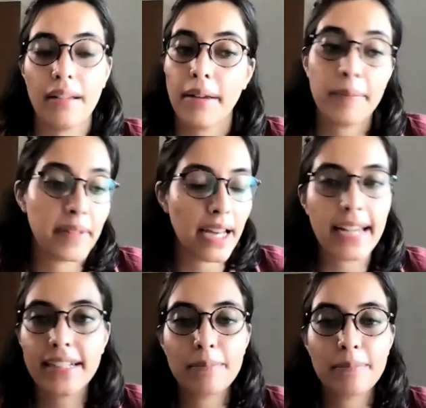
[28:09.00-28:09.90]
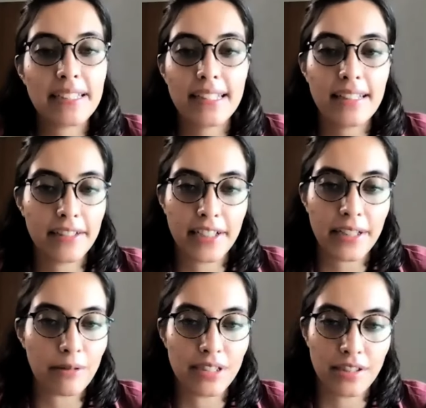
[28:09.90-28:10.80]
I mean, I completely agree
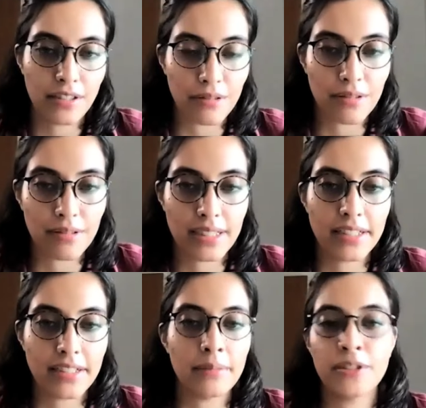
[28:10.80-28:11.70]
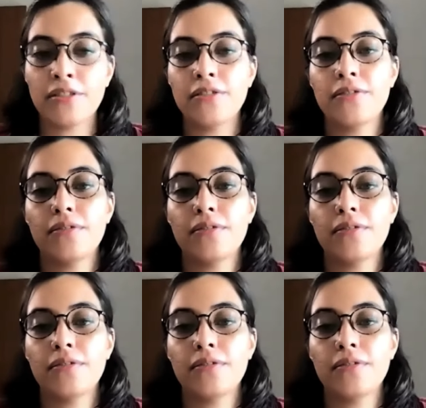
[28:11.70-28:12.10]
with you in terms of